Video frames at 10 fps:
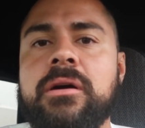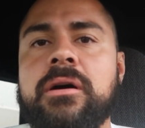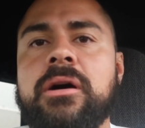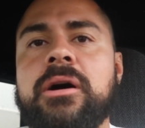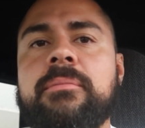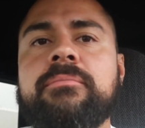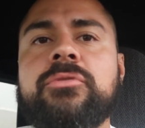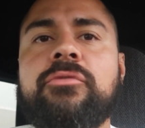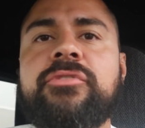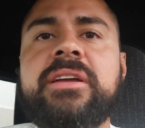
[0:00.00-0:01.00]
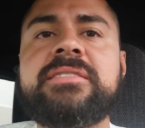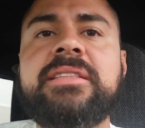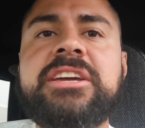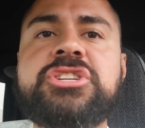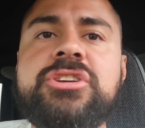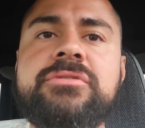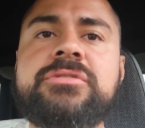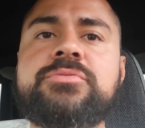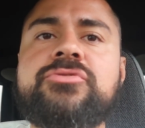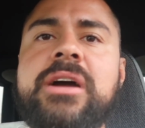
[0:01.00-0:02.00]
Don't forget to like, share, and
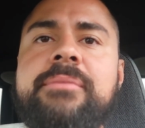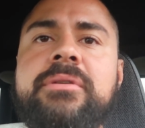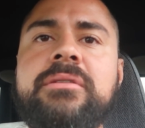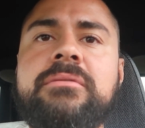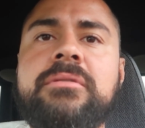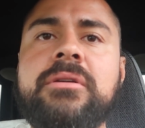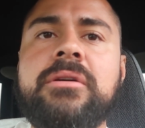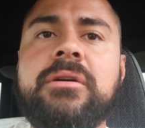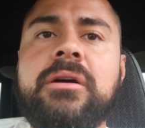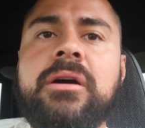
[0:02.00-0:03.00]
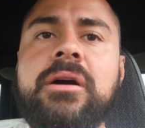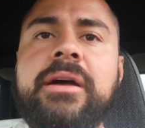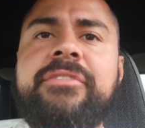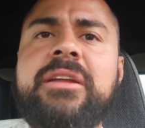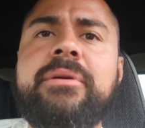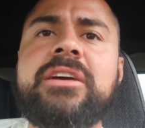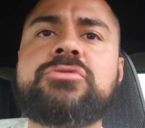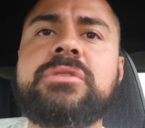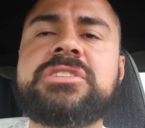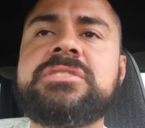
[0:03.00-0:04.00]
subscribe. And if anybody has
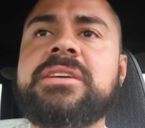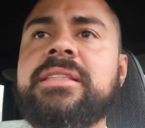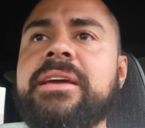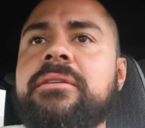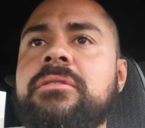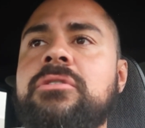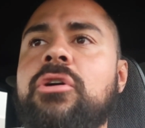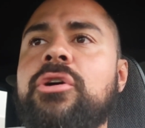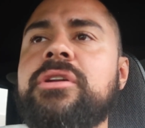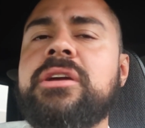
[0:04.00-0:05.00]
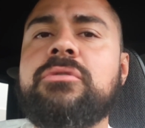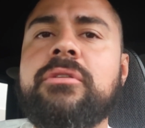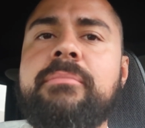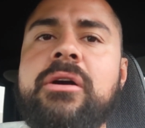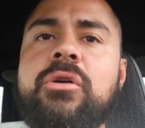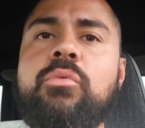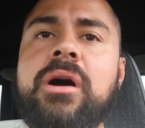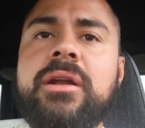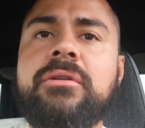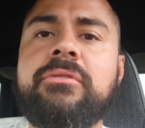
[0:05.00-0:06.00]
questions on like gardening or the
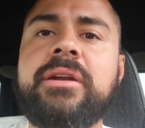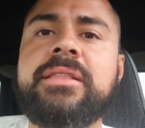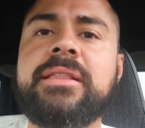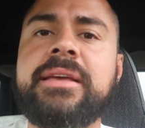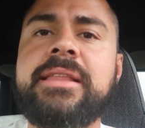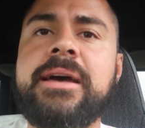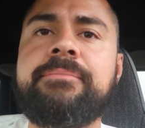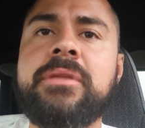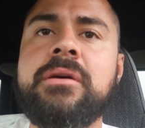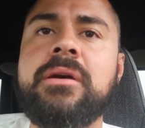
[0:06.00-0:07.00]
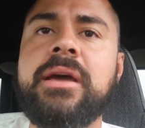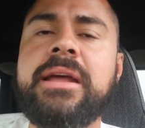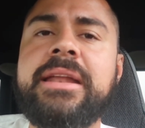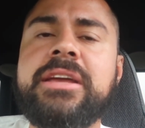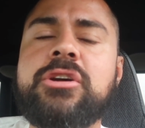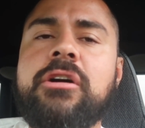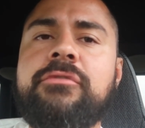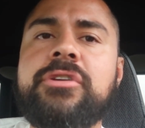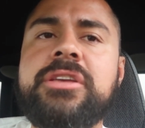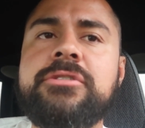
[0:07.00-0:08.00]
marijuana or anything like that, and I didn't
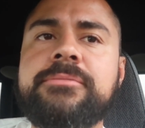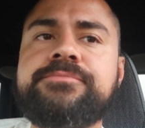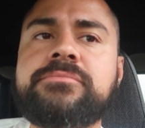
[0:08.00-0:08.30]
cover it here,